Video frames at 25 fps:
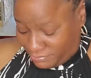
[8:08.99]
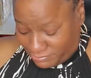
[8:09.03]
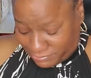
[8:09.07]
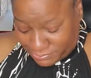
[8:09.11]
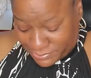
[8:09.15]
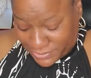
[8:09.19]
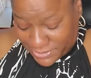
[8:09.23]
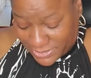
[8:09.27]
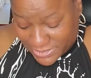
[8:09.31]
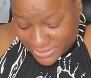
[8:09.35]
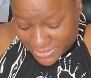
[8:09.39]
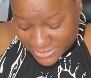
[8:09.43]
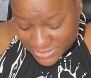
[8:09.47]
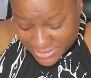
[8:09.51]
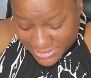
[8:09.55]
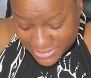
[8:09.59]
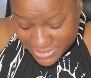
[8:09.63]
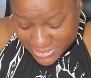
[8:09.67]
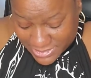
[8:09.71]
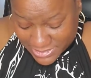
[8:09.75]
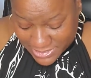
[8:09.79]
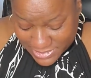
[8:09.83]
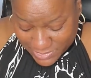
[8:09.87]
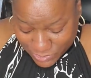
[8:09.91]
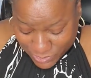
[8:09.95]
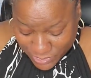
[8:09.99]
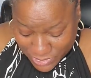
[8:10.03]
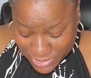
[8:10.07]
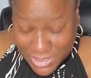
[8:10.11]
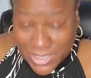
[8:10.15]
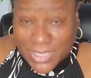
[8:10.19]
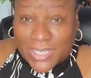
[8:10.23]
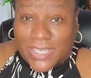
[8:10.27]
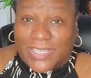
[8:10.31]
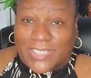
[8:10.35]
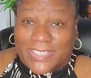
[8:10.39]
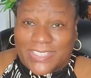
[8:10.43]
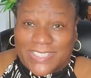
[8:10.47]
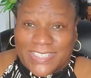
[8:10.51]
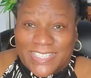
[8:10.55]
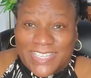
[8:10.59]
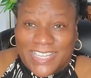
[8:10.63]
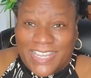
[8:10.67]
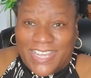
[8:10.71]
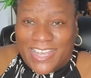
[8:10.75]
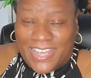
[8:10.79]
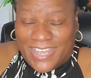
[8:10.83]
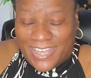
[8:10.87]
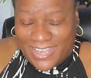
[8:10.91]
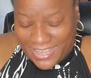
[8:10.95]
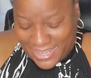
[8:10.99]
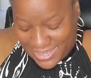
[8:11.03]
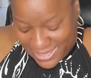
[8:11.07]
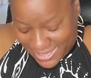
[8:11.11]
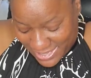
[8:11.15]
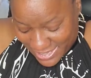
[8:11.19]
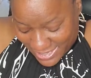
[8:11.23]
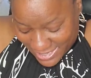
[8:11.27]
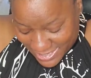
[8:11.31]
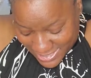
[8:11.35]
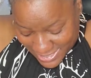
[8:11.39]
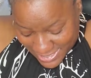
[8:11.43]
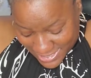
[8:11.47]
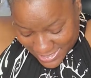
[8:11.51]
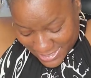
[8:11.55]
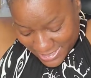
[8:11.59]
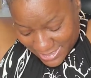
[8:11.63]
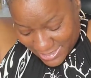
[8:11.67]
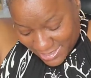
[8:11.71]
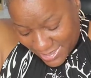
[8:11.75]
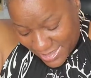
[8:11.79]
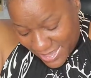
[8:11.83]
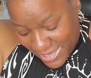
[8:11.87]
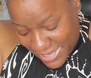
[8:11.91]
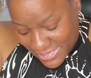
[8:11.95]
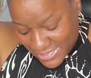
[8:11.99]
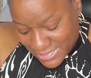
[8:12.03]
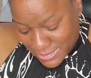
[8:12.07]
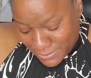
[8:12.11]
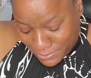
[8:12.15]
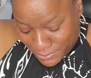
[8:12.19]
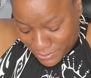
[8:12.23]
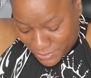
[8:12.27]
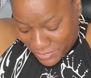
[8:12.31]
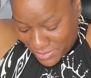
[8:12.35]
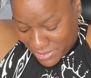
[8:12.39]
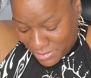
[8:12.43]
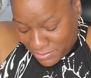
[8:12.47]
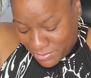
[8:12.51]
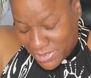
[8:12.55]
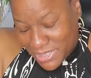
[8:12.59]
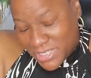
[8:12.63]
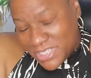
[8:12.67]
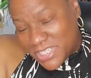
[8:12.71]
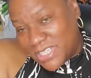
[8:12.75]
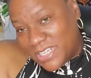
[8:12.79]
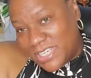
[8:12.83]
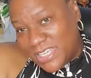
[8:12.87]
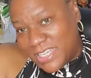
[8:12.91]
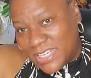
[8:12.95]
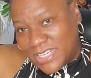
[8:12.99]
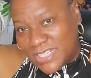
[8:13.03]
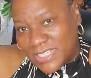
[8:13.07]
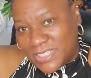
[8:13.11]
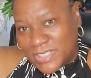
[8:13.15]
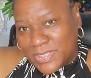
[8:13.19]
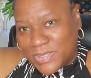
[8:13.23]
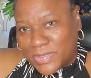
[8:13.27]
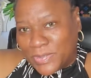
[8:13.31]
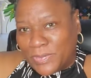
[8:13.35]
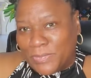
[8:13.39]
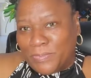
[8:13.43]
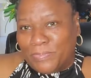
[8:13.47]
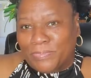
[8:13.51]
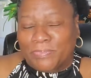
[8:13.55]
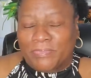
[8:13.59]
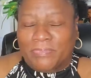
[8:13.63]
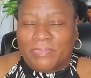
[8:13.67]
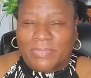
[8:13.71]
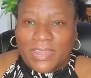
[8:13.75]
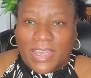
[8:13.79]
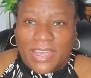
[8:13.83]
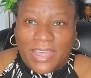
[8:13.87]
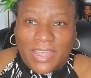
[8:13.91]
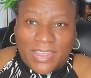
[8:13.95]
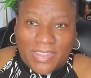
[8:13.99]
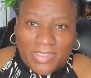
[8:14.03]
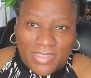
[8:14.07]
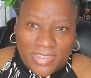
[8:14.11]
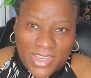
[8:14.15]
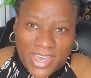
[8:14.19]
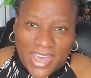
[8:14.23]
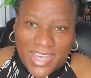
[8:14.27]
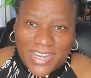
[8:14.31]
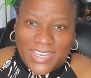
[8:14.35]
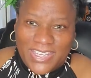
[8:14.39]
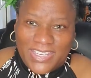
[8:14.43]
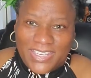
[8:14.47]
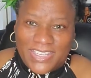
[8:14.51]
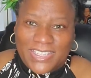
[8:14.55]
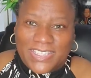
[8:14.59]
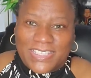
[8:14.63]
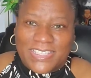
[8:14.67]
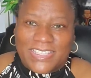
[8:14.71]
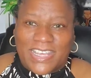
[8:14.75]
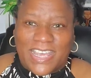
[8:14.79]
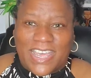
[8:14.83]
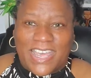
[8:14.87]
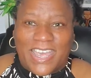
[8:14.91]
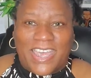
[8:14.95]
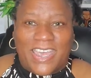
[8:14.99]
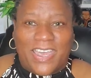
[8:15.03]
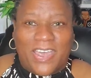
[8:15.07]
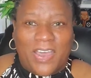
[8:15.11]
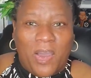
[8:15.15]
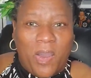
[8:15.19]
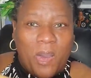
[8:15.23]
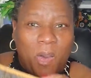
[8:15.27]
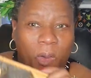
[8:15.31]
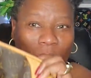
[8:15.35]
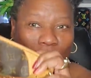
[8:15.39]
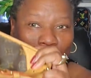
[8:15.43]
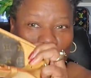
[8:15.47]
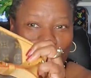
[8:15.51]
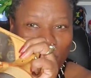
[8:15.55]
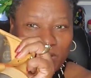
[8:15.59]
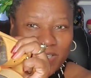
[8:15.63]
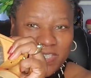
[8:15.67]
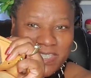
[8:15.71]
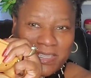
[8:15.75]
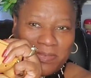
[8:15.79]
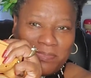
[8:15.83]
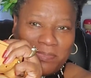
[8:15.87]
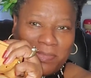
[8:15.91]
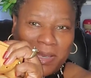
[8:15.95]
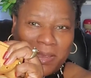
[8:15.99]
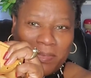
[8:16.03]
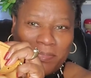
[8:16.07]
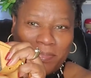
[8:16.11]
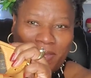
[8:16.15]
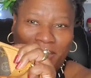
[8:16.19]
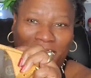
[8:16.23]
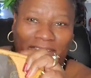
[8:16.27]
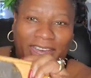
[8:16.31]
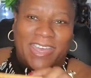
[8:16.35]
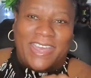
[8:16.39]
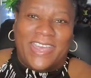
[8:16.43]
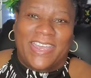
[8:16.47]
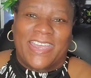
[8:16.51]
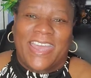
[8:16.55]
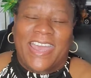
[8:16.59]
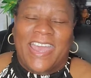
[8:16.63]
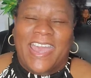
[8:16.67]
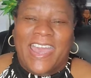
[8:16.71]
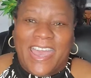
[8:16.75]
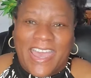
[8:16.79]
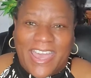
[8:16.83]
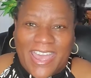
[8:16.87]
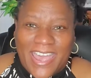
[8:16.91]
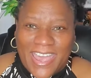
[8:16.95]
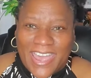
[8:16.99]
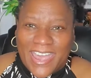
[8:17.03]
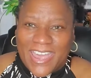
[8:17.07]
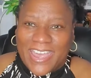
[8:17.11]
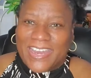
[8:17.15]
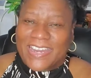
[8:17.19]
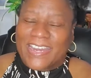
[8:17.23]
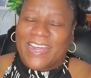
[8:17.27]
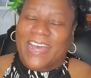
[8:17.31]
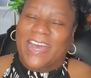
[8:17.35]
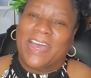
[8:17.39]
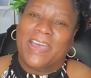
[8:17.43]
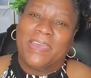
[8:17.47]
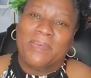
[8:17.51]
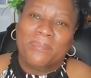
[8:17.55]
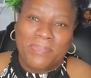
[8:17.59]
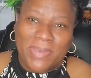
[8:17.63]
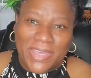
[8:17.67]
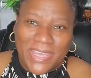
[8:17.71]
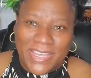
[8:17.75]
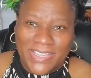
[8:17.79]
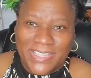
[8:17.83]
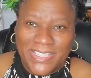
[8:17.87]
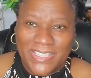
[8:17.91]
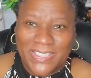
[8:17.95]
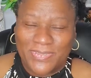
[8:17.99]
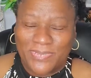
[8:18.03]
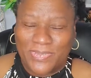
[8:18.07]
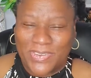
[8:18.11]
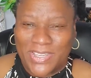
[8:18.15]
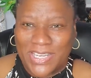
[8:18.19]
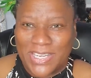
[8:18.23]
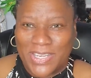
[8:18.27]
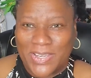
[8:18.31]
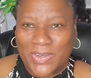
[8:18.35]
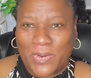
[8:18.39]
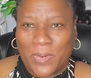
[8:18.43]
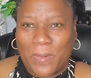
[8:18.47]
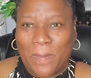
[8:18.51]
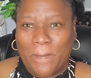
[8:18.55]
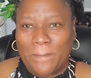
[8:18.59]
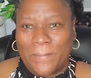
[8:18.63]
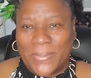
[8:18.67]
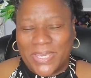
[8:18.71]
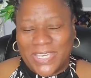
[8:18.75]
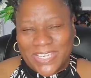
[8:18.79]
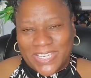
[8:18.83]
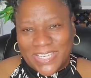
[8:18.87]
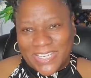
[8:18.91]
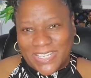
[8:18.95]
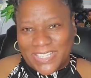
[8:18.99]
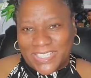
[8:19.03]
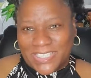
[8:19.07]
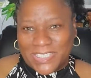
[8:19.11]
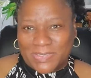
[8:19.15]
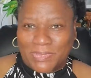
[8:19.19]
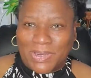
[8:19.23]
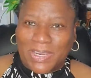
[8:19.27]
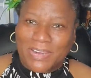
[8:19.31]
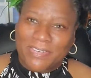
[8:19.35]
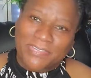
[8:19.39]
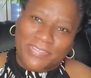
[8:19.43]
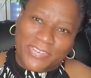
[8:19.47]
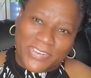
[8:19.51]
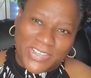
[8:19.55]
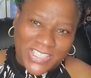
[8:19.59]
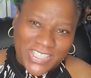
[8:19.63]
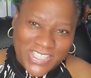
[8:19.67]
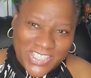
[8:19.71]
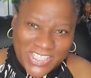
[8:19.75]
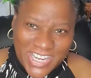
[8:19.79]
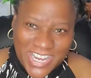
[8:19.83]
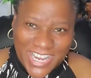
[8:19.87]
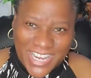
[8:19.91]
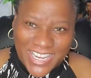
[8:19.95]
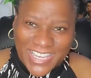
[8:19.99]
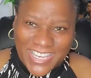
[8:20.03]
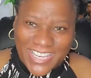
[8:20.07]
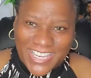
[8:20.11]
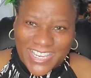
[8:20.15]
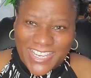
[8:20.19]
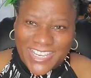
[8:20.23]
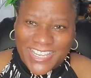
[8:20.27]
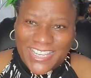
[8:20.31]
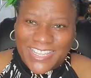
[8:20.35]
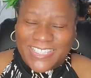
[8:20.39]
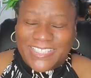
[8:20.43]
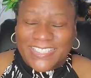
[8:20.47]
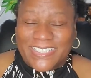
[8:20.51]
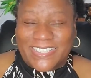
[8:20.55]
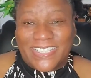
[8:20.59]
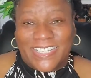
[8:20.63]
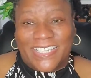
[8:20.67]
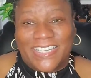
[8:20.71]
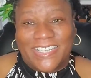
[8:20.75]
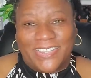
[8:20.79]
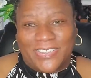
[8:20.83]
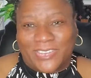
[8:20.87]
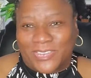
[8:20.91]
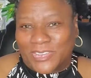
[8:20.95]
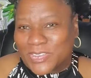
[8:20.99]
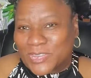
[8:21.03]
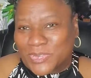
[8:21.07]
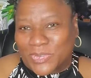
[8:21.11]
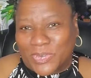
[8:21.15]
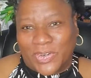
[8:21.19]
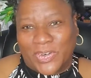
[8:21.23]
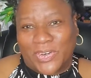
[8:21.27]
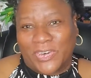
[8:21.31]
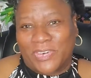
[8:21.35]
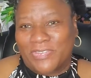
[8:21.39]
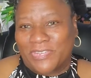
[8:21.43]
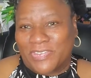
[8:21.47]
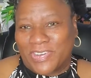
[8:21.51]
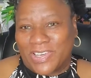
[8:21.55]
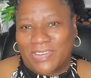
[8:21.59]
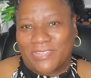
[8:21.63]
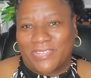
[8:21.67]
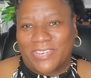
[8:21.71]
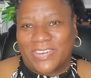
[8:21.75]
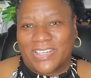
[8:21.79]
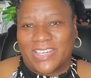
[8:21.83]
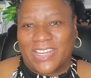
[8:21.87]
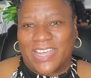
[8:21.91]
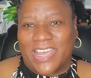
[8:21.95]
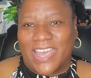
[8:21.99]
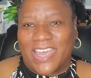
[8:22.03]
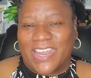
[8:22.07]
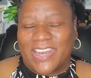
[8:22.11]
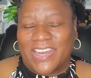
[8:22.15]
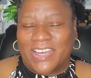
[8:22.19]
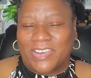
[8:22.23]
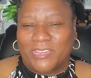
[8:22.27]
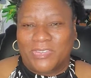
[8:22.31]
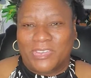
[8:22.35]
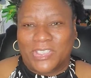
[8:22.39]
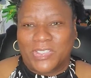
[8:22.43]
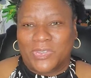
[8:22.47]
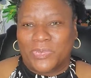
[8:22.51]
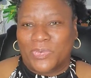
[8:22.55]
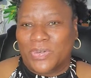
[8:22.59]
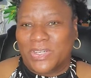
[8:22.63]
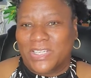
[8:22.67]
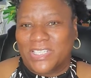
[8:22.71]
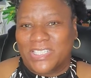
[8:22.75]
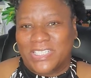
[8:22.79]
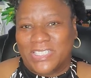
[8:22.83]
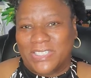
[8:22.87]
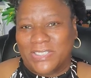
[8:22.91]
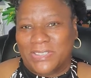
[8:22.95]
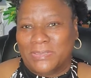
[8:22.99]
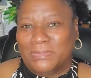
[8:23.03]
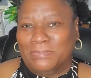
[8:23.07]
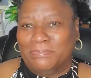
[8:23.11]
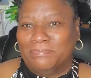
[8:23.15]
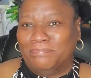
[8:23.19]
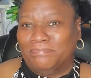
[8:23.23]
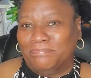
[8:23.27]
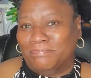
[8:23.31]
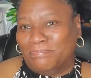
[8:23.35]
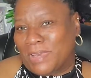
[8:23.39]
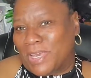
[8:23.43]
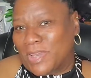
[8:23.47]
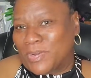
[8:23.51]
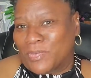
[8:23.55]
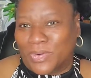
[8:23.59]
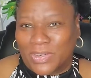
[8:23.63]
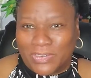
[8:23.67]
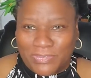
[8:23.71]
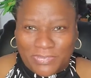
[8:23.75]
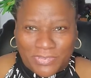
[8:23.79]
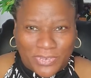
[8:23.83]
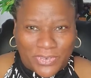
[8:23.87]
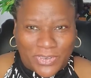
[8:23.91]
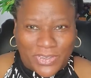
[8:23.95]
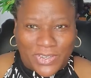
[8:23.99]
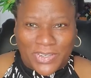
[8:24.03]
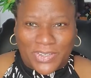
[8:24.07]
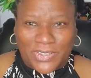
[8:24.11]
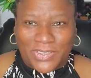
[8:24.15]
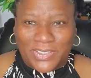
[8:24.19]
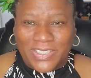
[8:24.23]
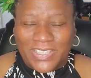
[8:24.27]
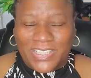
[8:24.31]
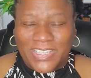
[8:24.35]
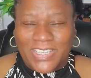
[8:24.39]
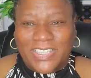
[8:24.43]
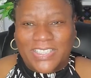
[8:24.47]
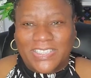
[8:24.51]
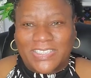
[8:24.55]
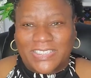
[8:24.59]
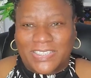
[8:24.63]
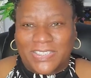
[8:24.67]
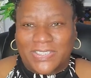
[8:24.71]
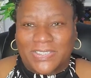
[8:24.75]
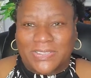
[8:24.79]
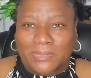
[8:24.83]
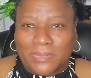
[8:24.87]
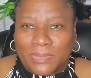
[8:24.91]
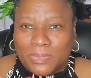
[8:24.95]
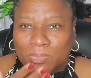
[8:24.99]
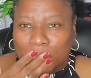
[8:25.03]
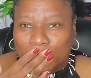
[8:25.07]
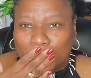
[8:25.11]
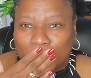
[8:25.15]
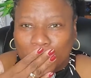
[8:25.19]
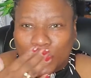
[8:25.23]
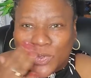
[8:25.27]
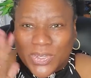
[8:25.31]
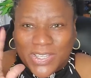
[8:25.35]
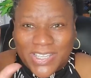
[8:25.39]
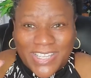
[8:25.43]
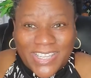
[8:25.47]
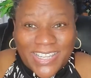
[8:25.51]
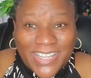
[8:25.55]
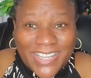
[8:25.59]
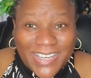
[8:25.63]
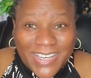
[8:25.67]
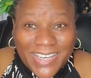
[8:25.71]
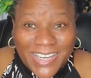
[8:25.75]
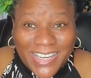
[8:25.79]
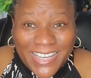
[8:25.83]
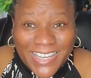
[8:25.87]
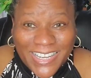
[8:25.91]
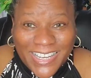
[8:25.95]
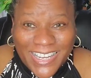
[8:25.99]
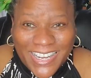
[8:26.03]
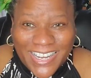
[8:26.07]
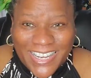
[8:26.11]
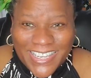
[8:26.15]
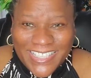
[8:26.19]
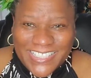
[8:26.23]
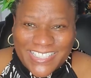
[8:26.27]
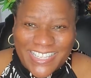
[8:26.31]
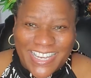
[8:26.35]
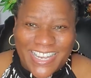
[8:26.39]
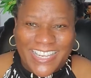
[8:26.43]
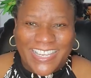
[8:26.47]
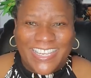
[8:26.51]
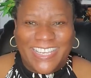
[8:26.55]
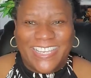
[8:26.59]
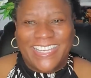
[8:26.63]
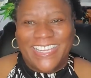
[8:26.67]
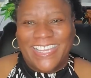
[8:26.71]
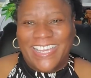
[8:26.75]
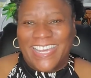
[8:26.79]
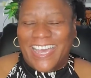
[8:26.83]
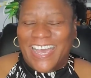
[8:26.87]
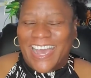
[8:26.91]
because it is what it is. And that's pretty much it. So that is a what's in my bag, and I made this video because my friend Jackie said those were her favorite, and I just wanted to make one for her. So hi Jackie.